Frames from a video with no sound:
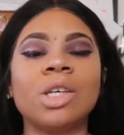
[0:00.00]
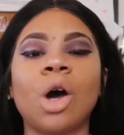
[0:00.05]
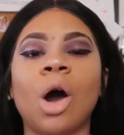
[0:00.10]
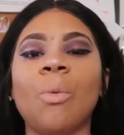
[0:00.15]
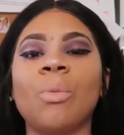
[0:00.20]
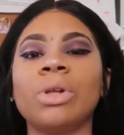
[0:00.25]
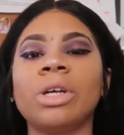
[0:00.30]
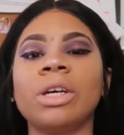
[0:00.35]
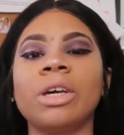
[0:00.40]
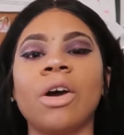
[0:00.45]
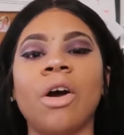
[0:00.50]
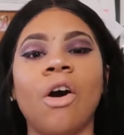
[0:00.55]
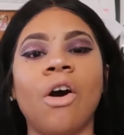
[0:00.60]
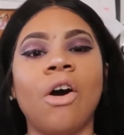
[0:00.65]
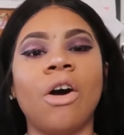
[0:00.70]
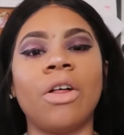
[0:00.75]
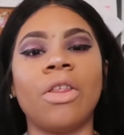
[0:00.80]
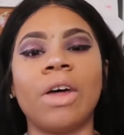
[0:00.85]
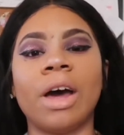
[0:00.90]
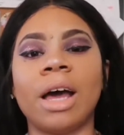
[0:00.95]
So I want to get
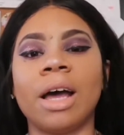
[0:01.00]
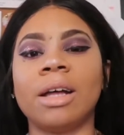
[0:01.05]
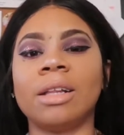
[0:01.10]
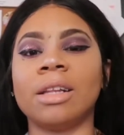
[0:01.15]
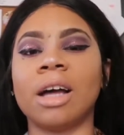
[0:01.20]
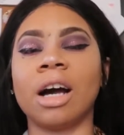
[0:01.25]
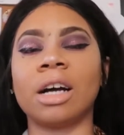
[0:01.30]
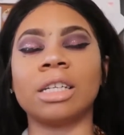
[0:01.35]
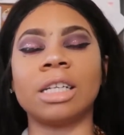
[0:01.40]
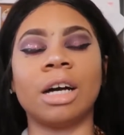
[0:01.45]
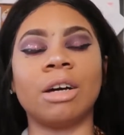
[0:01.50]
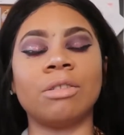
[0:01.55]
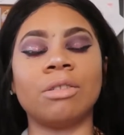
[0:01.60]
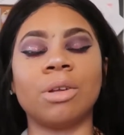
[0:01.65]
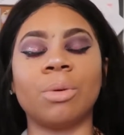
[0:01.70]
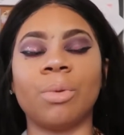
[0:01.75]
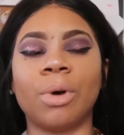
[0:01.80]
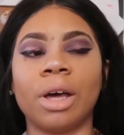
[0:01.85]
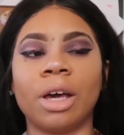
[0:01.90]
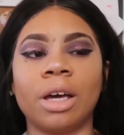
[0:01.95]
all that knocked out
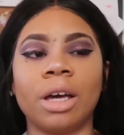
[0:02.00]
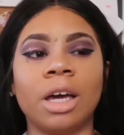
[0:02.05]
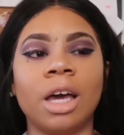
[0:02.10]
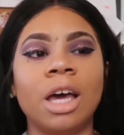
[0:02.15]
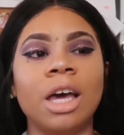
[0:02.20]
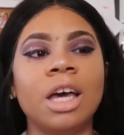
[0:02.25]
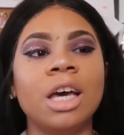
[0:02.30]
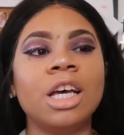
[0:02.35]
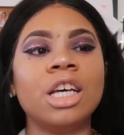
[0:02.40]
the way.